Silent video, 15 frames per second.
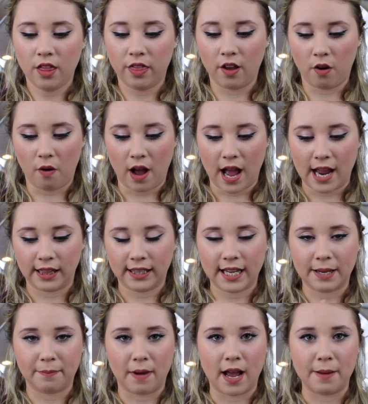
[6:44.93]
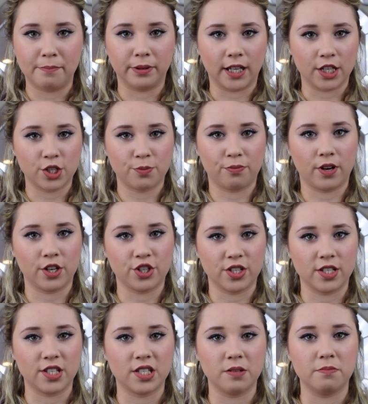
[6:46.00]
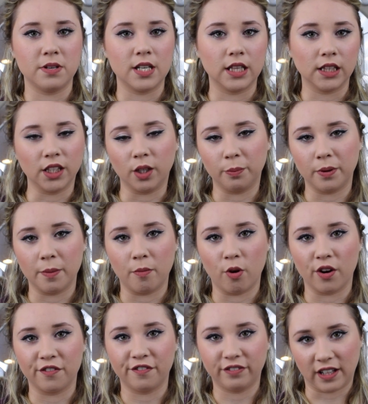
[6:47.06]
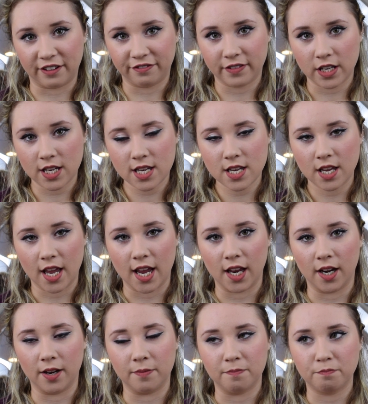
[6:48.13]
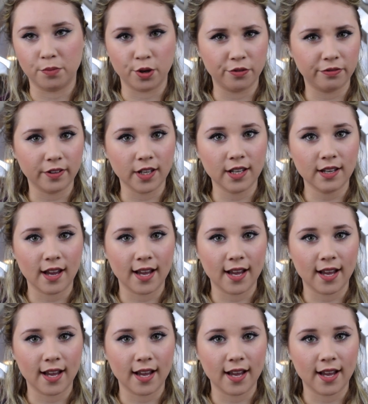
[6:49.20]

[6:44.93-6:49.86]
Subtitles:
though I like my blush brushes to be a little bit more fluffy and poofy,